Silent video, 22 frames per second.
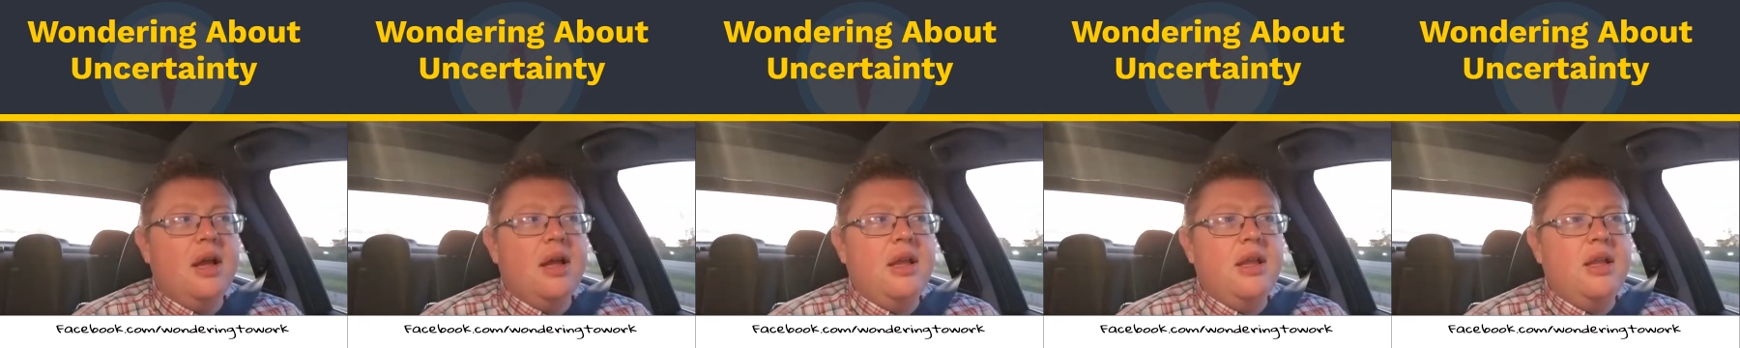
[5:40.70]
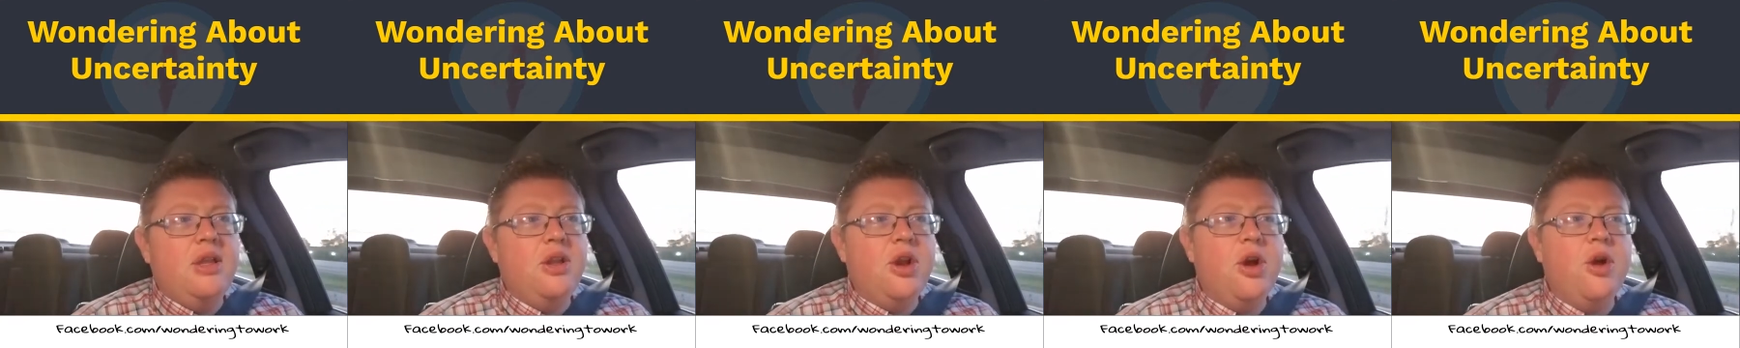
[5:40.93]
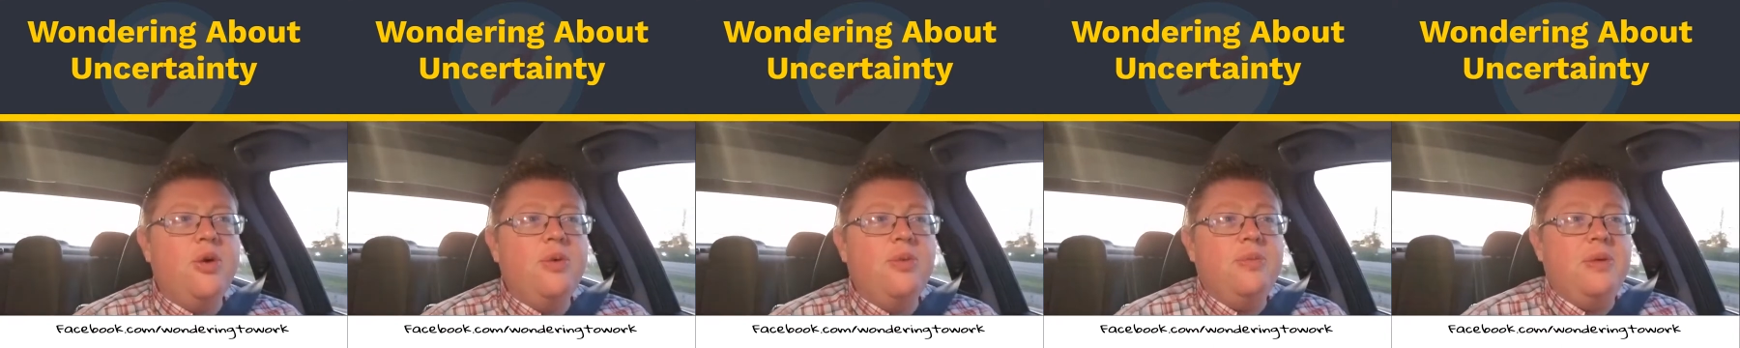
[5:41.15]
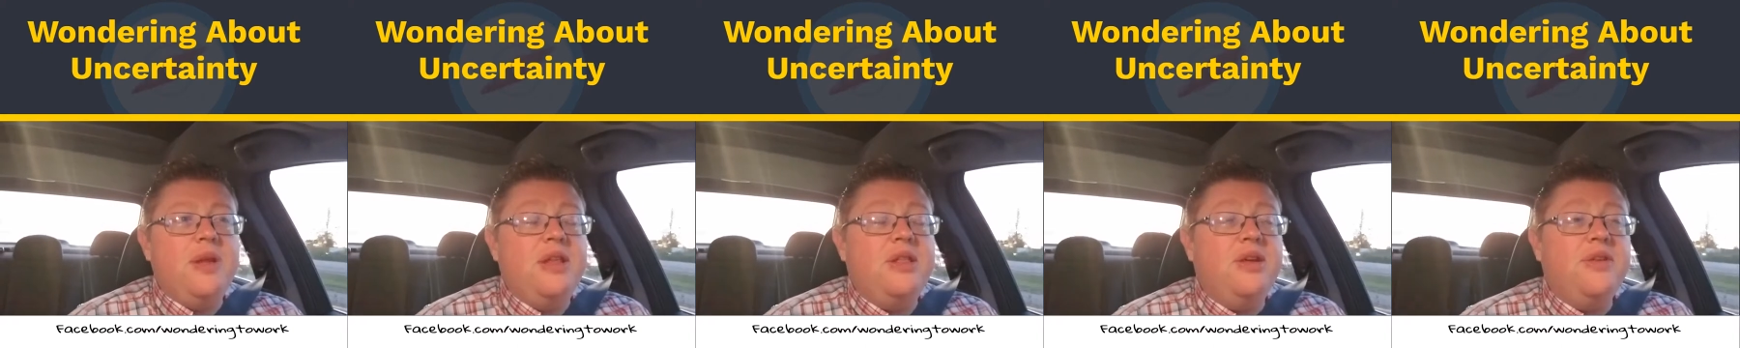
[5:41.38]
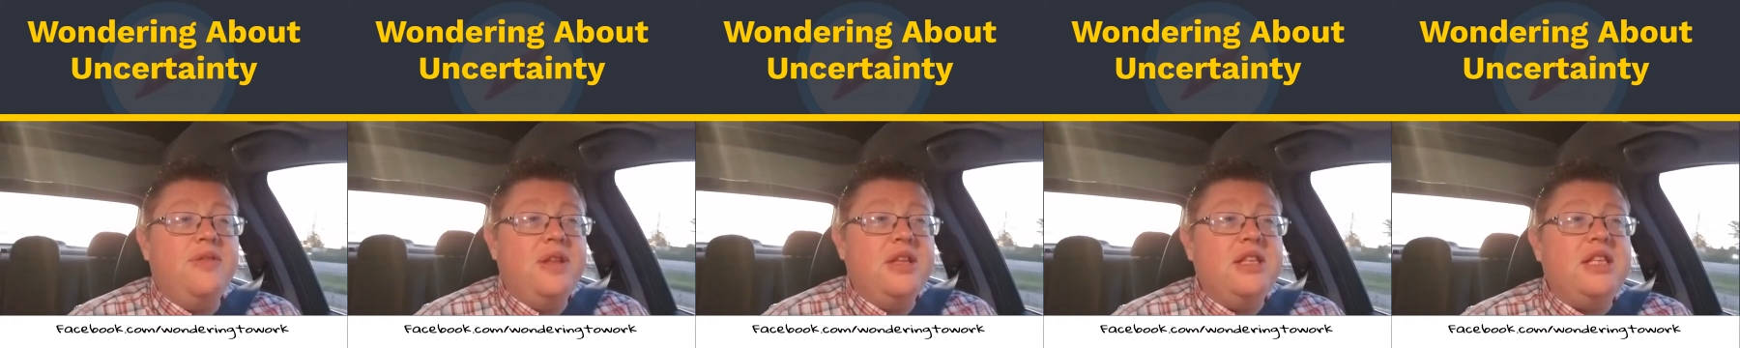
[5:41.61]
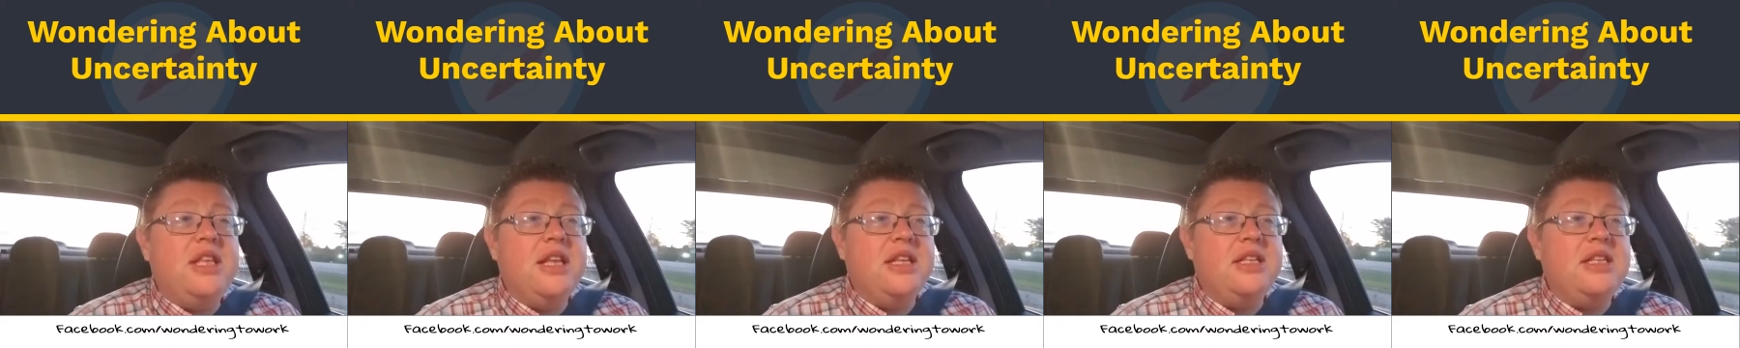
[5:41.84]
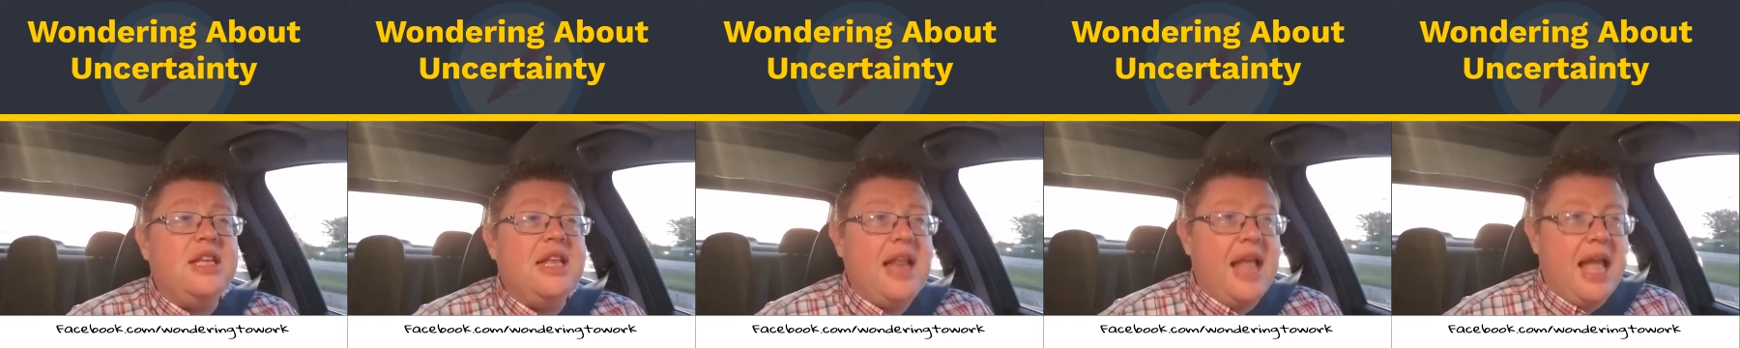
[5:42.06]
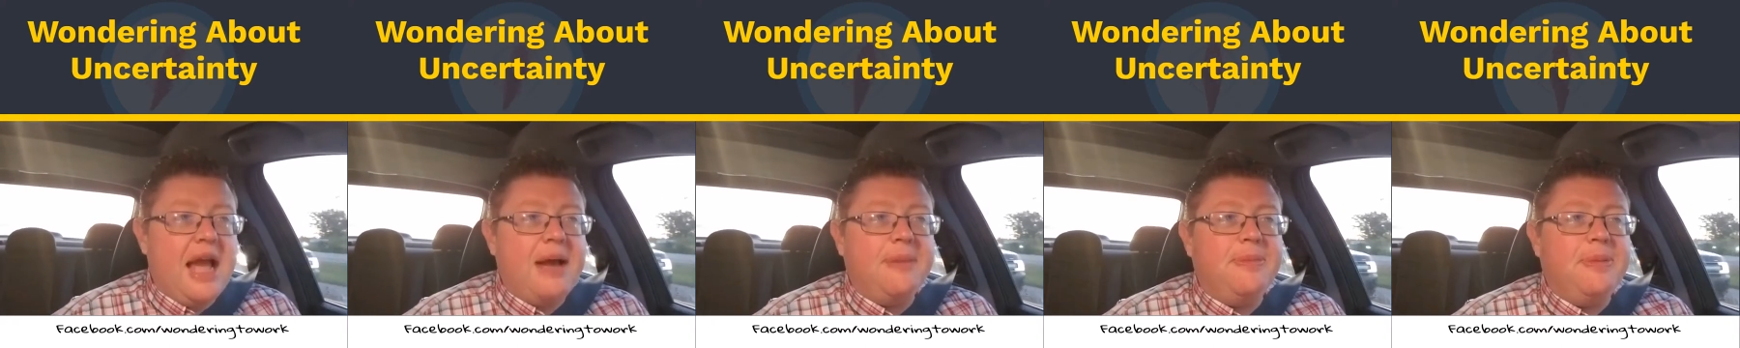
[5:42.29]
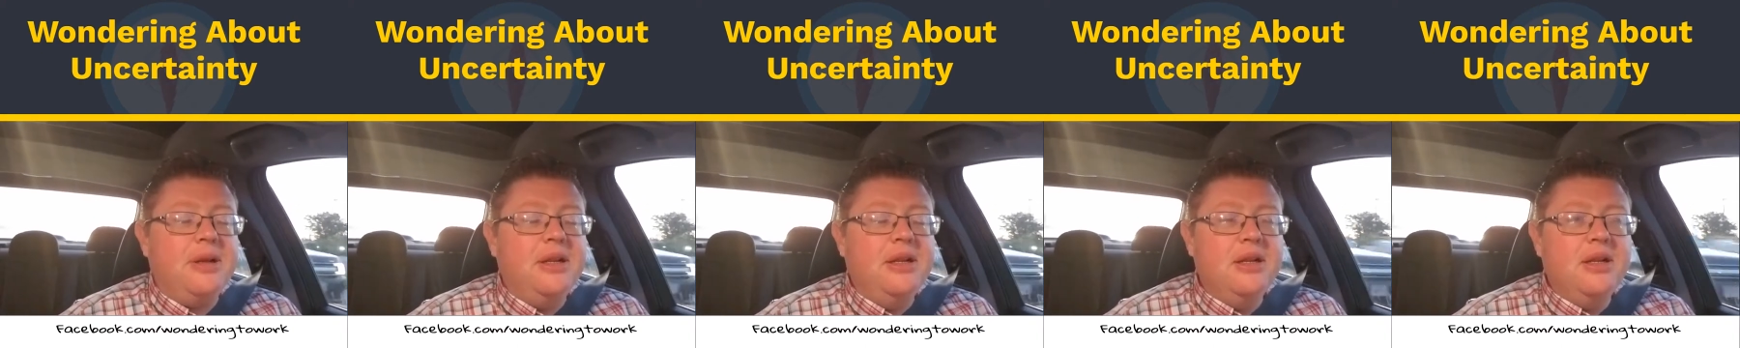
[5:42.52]
either of these things can
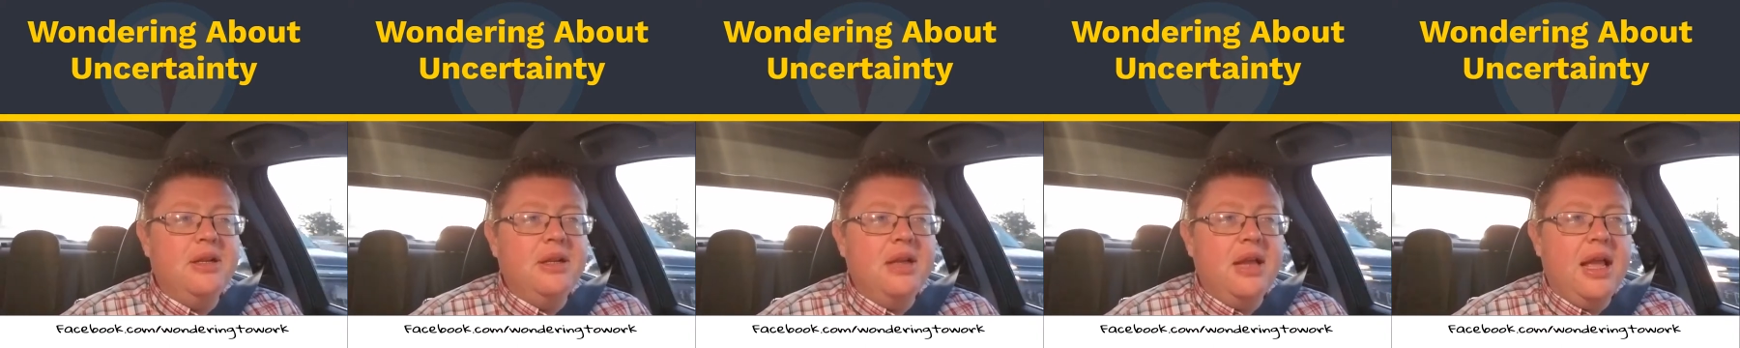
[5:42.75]
happen,